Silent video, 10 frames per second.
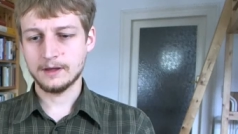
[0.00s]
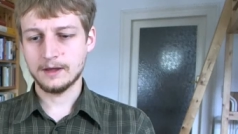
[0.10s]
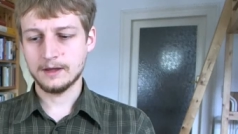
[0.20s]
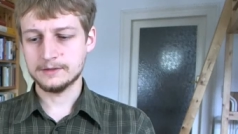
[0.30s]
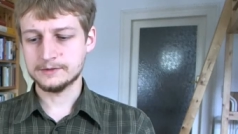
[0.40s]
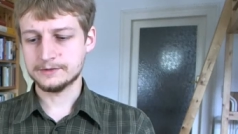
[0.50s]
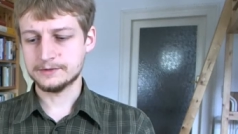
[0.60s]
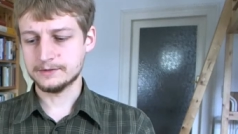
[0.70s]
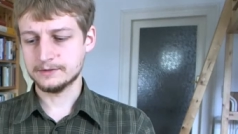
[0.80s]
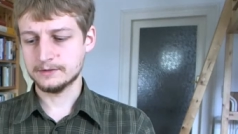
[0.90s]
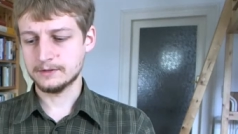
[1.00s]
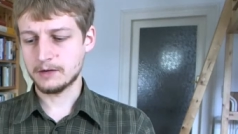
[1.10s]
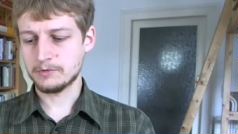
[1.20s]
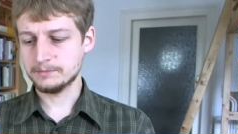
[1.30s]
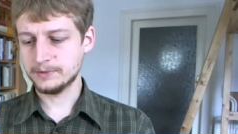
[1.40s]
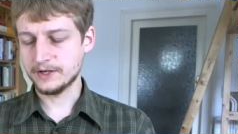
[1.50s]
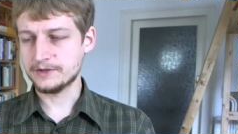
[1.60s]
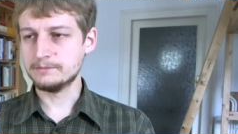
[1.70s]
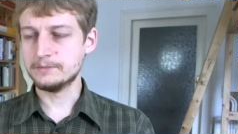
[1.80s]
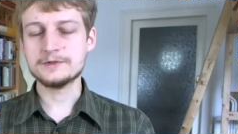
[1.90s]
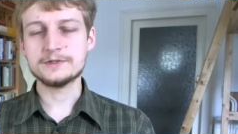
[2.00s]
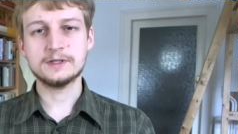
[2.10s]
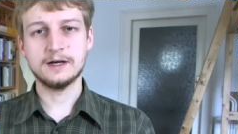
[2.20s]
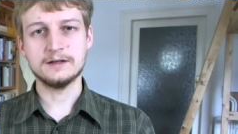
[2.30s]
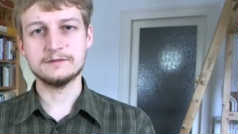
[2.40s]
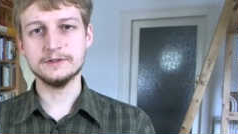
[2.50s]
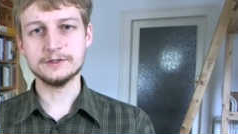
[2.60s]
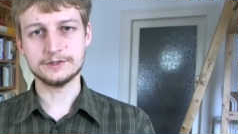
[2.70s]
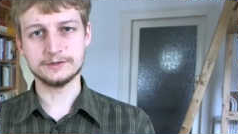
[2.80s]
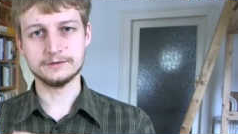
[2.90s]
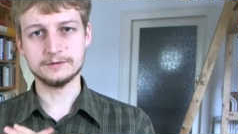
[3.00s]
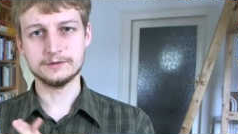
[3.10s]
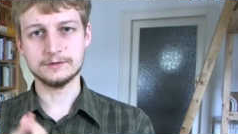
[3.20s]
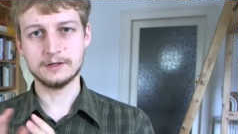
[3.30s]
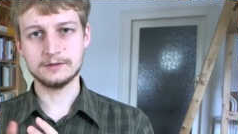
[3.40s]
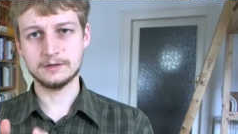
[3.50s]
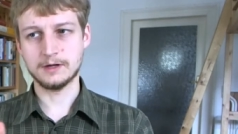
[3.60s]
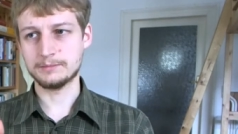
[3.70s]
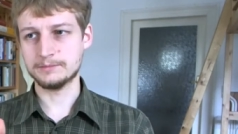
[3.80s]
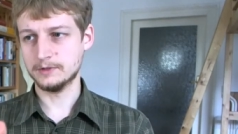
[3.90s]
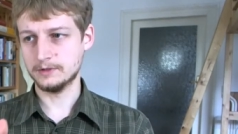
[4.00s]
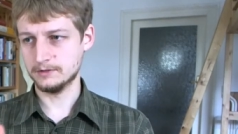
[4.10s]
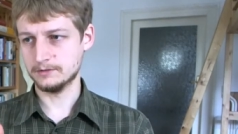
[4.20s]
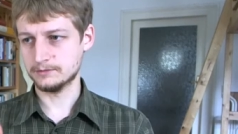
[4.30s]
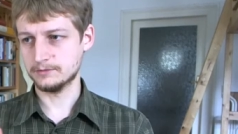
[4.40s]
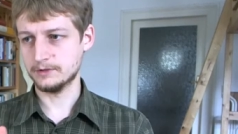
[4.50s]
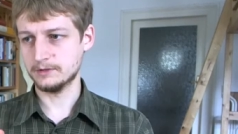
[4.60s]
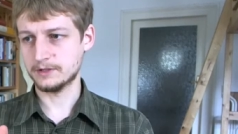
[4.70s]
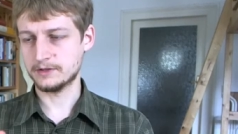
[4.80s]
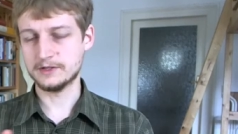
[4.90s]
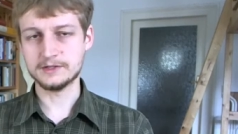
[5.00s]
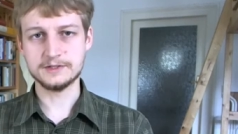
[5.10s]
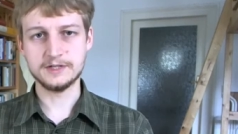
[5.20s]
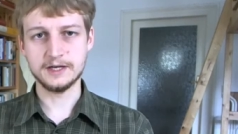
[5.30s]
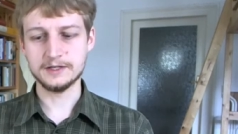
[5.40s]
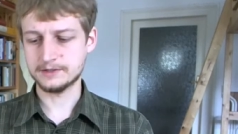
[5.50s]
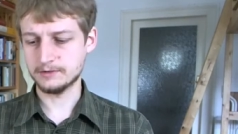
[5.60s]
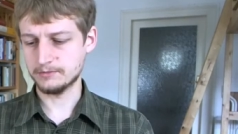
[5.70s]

and I will play the most current version at this date,